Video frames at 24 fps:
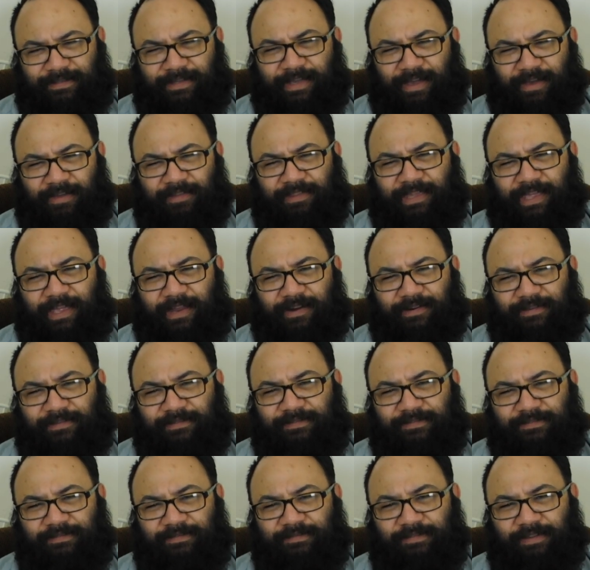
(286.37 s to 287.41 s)
to healthcare
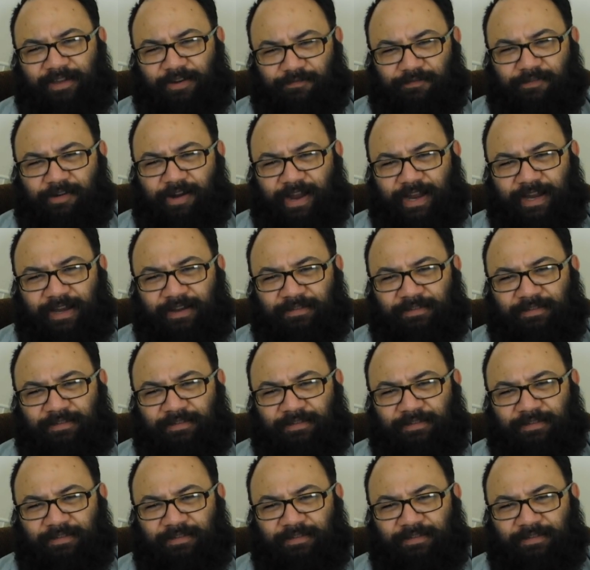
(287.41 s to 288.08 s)
is a right.